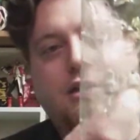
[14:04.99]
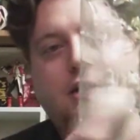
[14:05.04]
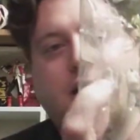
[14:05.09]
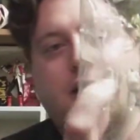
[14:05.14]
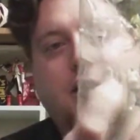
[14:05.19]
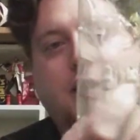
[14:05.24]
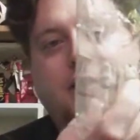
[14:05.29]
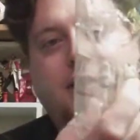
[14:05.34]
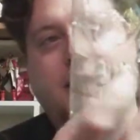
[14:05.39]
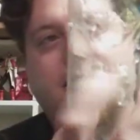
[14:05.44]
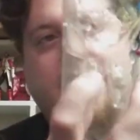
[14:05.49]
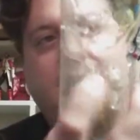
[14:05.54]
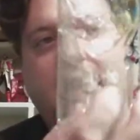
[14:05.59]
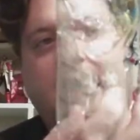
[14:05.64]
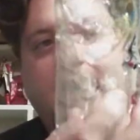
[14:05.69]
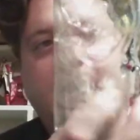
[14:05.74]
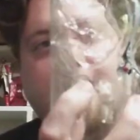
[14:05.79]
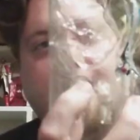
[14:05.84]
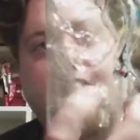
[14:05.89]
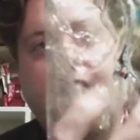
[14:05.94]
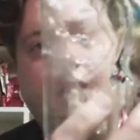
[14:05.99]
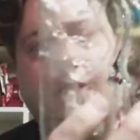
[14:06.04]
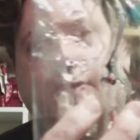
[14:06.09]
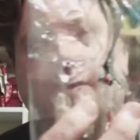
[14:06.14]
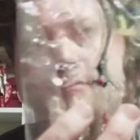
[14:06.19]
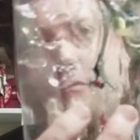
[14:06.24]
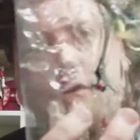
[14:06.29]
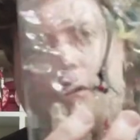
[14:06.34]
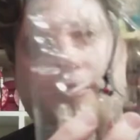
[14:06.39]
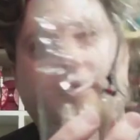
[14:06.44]
I'm not going to take the hands out at
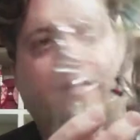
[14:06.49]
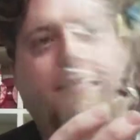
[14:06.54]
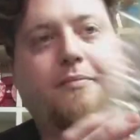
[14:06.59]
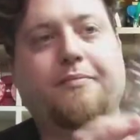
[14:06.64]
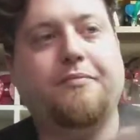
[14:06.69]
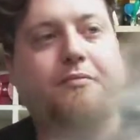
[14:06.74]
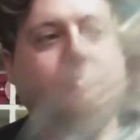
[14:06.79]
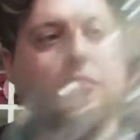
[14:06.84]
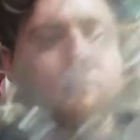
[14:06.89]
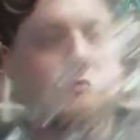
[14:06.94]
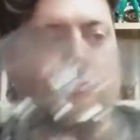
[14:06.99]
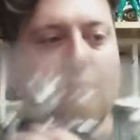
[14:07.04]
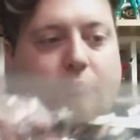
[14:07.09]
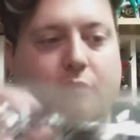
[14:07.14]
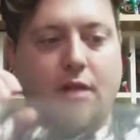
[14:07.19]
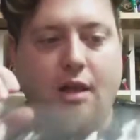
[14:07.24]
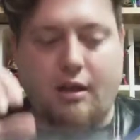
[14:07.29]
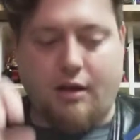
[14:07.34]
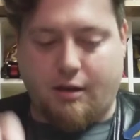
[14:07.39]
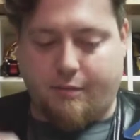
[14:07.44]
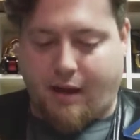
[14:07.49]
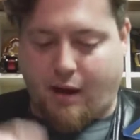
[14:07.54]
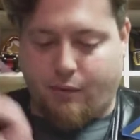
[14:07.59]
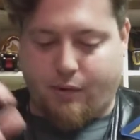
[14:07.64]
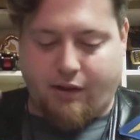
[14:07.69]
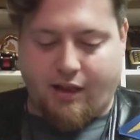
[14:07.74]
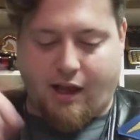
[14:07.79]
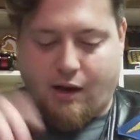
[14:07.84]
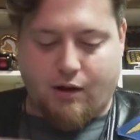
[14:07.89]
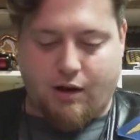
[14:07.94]
the moment. I
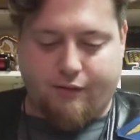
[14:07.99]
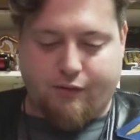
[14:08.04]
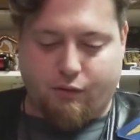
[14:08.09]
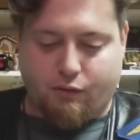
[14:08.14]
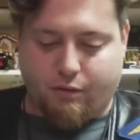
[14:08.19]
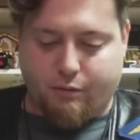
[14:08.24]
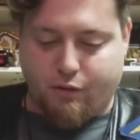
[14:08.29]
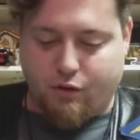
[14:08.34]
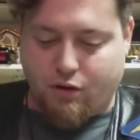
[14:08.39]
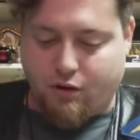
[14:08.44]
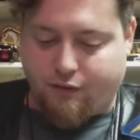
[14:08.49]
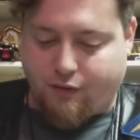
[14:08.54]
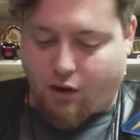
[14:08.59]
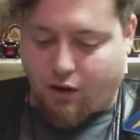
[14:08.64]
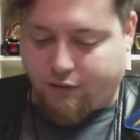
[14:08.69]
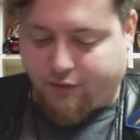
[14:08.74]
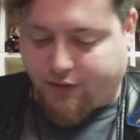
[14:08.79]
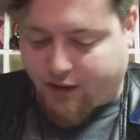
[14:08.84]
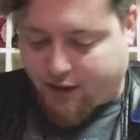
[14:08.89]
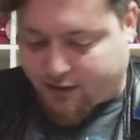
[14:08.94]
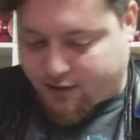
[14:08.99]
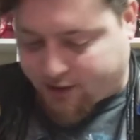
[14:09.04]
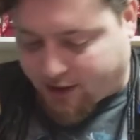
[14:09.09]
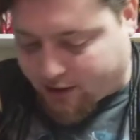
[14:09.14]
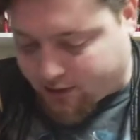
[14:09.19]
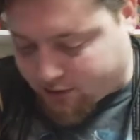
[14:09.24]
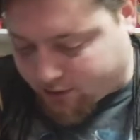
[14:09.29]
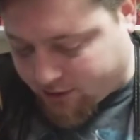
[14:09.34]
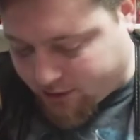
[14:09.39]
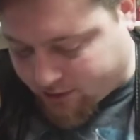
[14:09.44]
will, however, remove all of the
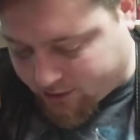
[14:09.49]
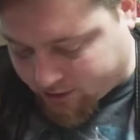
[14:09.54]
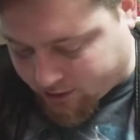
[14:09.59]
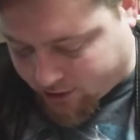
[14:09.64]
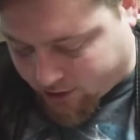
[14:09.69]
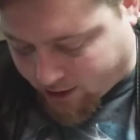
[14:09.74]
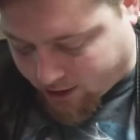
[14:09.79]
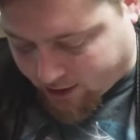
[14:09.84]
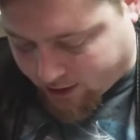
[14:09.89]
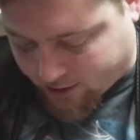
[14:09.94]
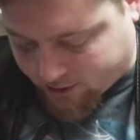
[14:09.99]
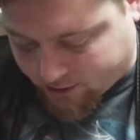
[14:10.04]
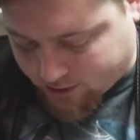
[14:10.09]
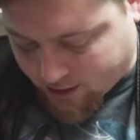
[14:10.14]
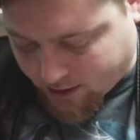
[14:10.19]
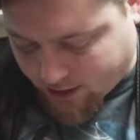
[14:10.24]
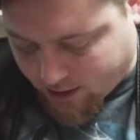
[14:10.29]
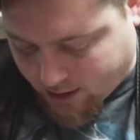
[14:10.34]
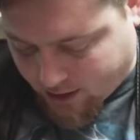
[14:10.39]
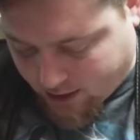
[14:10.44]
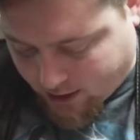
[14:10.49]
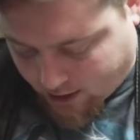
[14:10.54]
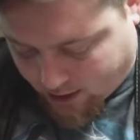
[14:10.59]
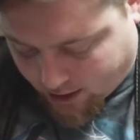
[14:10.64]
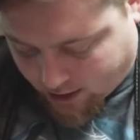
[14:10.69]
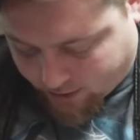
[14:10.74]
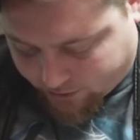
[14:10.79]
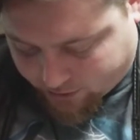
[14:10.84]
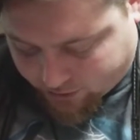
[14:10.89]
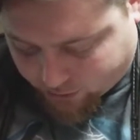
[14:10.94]
accessories, such as
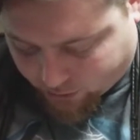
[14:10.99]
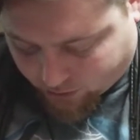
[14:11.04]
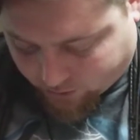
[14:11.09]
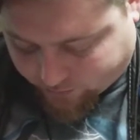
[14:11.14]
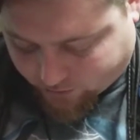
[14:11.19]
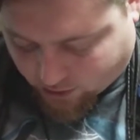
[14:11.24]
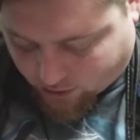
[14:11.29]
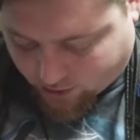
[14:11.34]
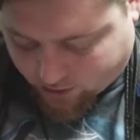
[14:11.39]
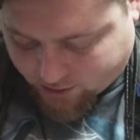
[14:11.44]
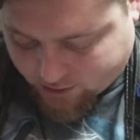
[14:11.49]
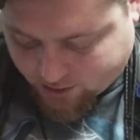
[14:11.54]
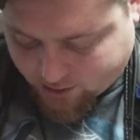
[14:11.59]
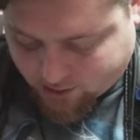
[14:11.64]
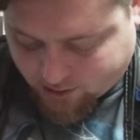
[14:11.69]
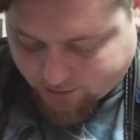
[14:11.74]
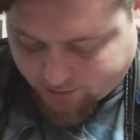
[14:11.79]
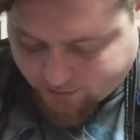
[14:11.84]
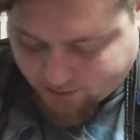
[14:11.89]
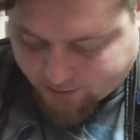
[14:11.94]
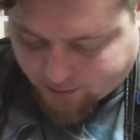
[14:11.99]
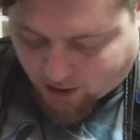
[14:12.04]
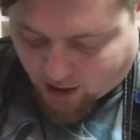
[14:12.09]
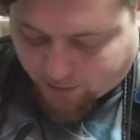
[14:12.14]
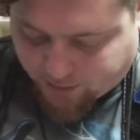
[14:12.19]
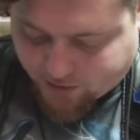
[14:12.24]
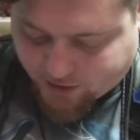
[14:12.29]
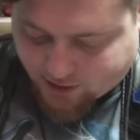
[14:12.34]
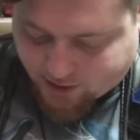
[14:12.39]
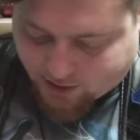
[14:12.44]
the Sword of Darkness. I'll
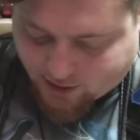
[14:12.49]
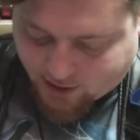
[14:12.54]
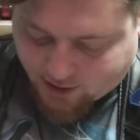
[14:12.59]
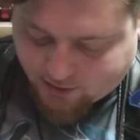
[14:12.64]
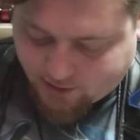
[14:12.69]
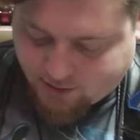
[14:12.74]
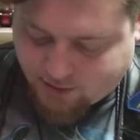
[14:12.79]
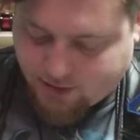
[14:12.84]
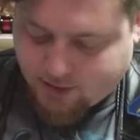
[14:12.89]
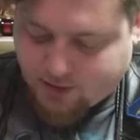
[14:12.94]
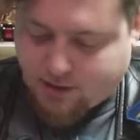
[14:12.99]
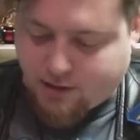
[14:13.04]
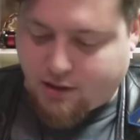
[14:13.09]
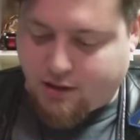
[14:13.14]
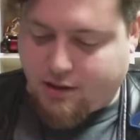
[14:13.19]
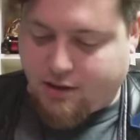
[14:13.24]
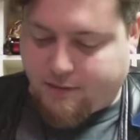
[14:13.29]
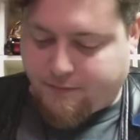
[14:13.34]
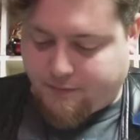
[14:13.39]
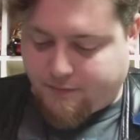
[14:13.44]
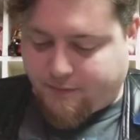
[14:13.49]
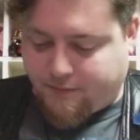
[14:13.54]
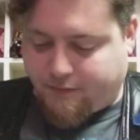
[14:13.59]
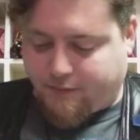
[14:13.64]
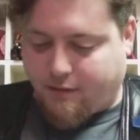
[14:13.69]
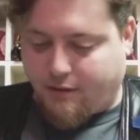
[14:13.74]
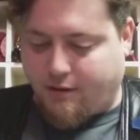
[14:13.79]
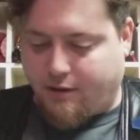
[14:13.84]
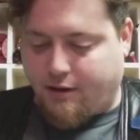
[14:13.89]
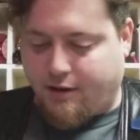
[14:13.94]
pop this out.
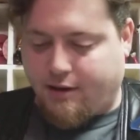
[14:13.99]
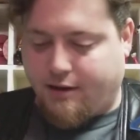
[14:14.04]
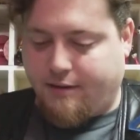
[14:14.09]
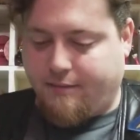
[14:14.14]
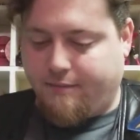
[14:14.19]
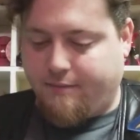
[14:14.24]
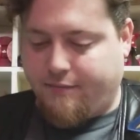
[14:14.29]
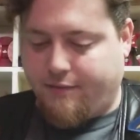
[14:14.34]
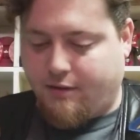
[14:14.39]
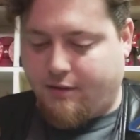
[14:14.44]
Okay.